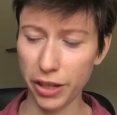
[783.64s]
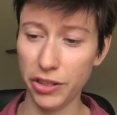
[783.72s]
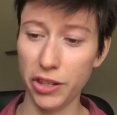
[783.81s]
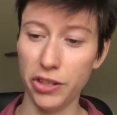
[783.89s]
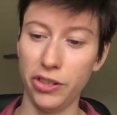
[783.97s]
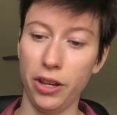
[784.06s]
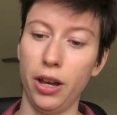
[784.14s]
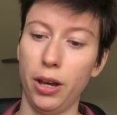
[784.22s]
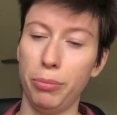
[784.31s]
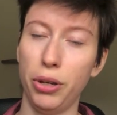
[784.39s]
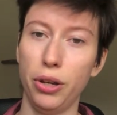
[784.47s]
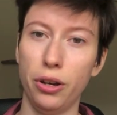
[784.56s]
this is
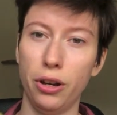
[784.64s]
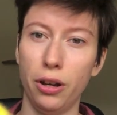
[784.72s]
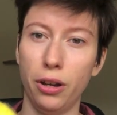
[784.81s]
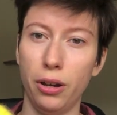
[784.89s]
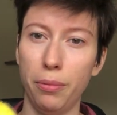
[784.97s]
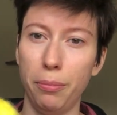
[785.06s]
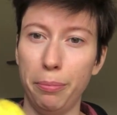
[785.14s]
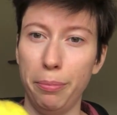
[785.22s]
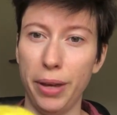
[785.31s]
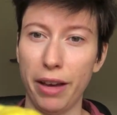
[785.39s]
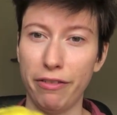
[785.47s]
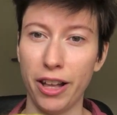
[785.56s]
a pure
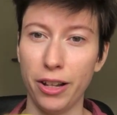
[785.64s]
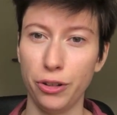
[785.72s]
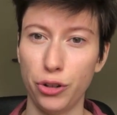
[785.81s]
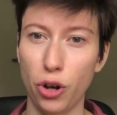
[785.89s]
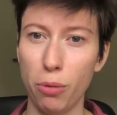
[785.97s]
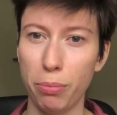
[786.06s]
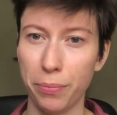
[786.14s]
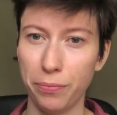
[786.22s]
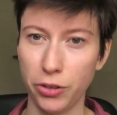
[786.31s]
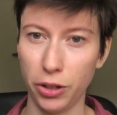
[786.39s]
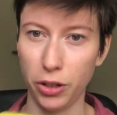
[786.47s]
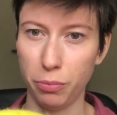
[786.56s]
BFL top,
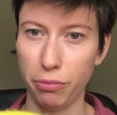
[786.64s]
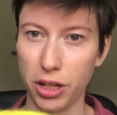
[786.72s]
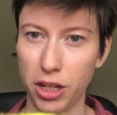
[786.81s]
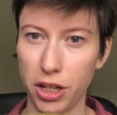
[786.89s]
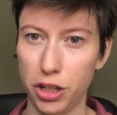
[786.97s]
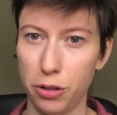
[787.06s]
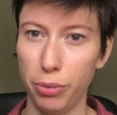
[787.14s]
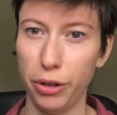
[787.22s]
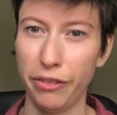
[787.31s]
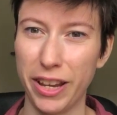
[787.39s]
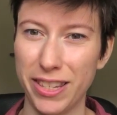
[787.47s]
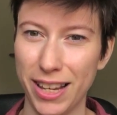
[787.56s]
so it's British
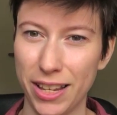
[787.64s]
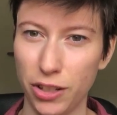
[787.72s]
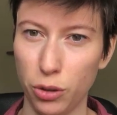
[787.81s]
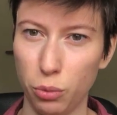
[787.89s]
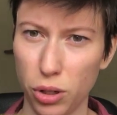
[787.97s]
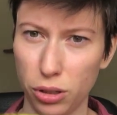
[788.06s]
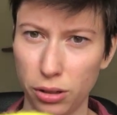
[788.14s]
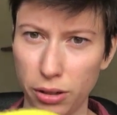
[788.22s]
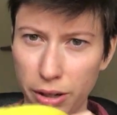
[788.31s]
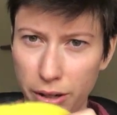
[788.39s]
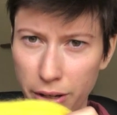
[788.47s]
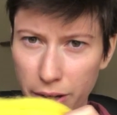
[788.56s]
Blue-Faced Leicester wool.
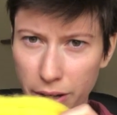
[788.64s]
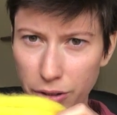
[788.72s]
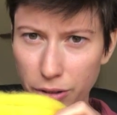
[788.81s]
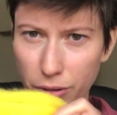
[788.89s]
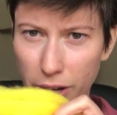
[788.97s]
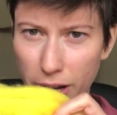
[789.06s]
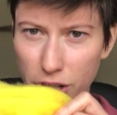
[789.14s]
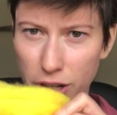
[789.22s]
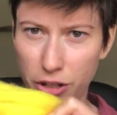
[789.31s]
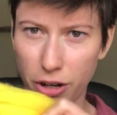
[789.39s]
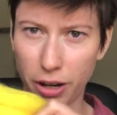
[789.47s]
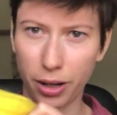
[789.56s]
It's not
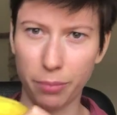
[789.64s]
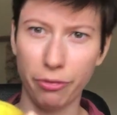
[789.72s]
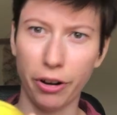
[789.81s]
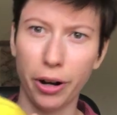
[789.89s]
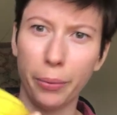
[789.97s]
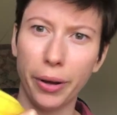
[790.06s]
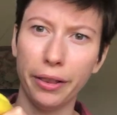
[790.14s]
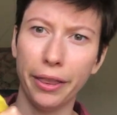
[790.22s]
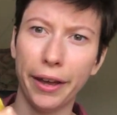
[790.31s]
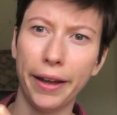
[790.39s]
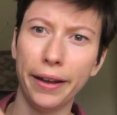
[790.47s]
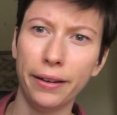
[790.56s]
actually showing up very well
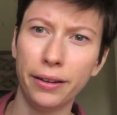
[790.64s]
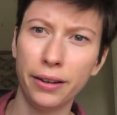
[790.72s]
there.